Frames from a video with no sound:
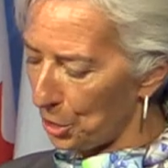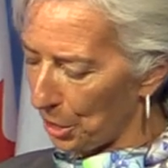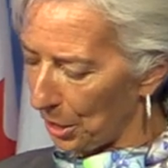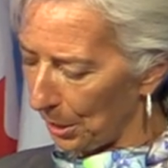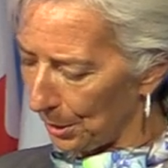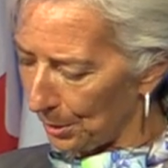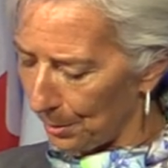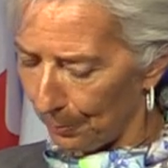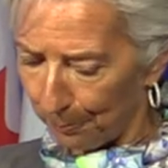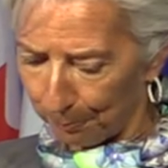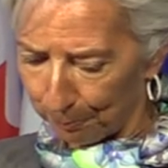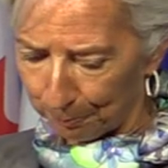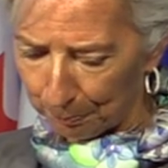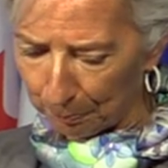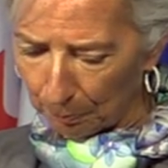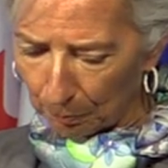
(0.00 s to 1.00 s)
shared.
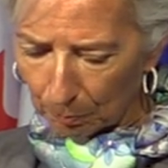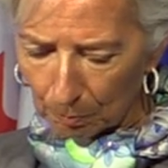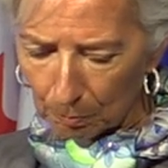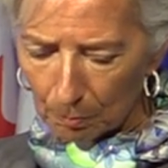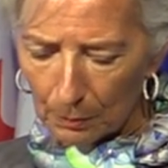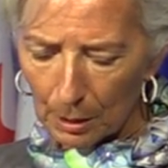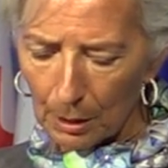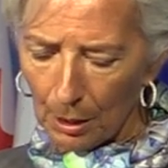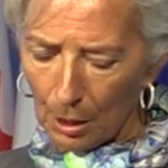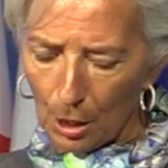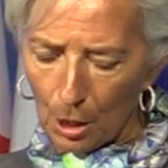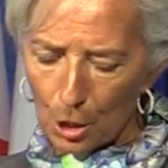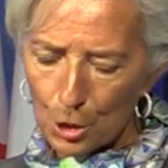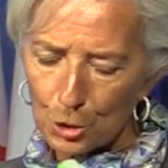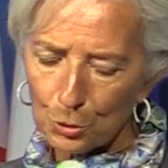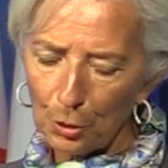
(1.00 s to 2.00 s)

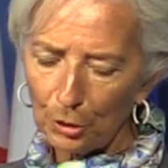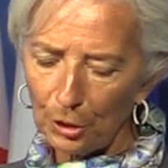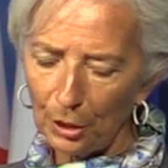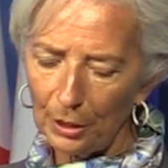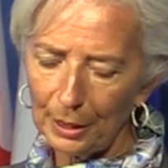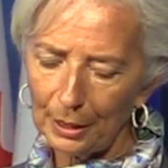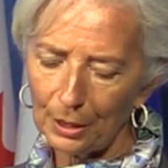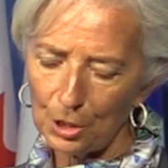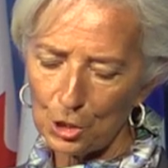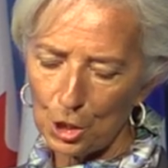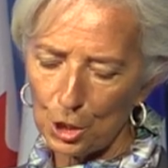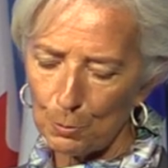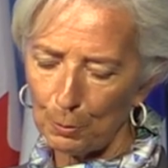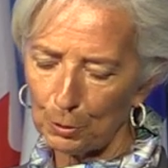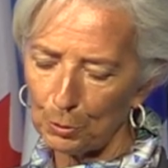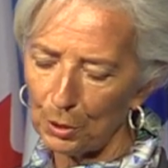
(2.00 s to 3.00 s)
Stronger
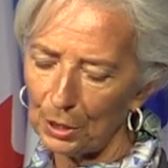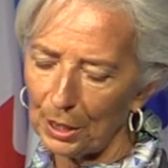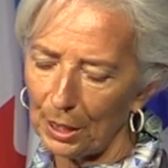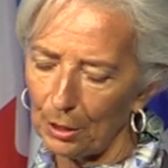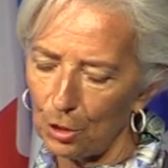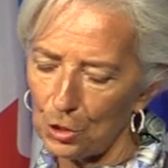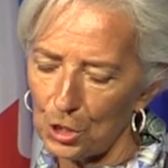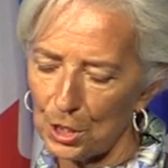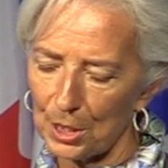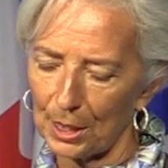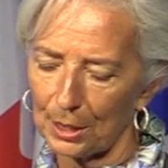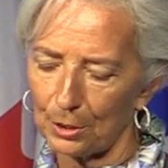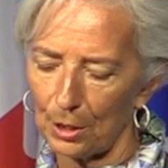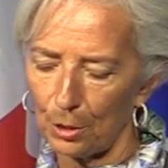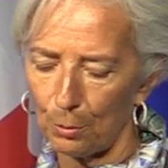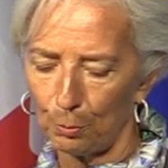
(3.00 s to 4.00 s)
linkages between the energy
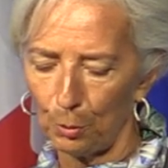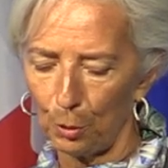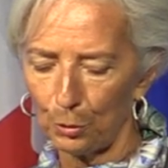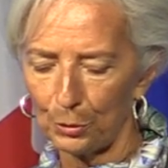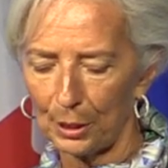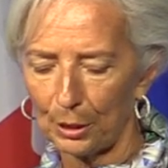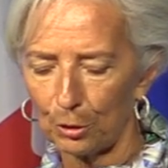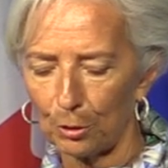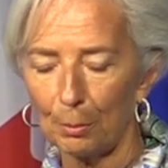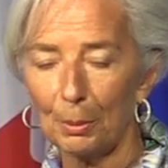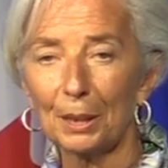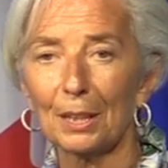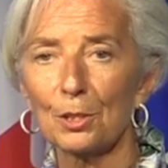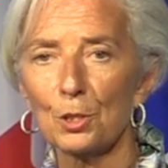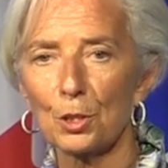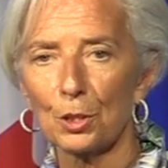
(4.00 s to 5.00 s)
sector and the broader economy
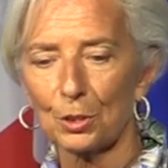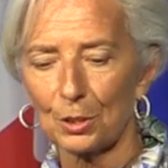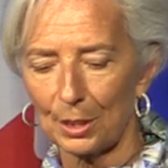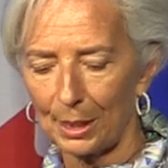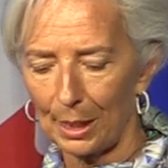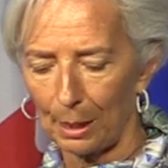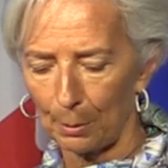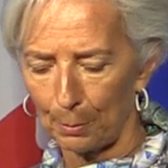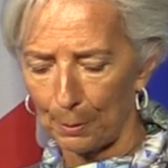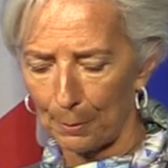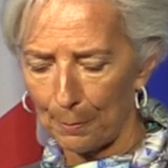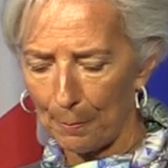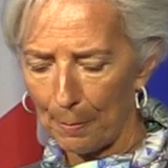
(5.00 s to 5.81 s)
can certainly help.